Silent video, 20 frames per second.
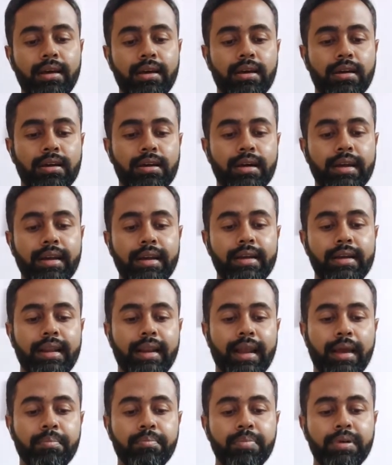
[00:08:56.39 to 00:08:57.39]

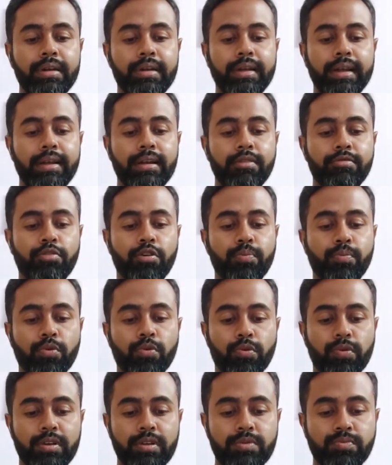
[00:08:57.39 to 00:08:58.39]
ample data for
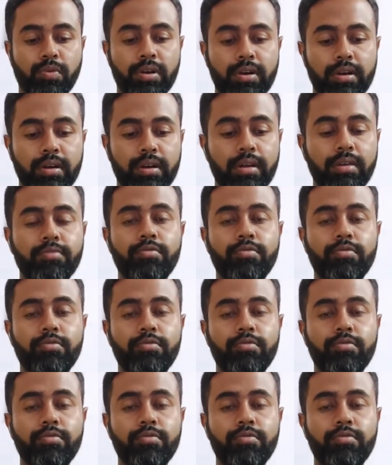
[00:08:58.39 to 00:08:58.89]
progress monitoring.